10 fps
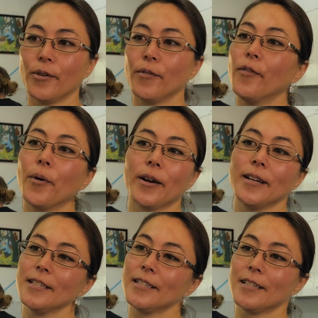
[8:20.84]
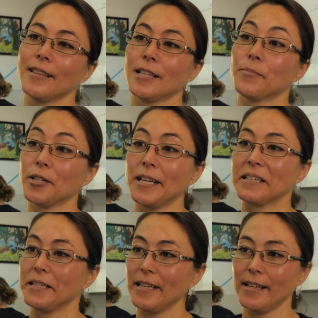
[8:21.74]
no forest that's
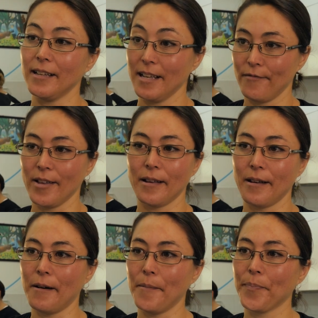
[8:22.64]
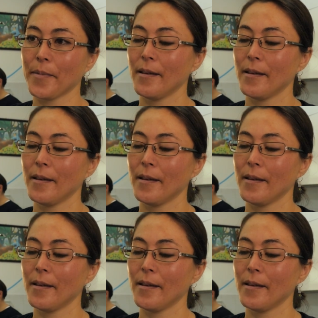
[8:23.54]
protected in Vietnam.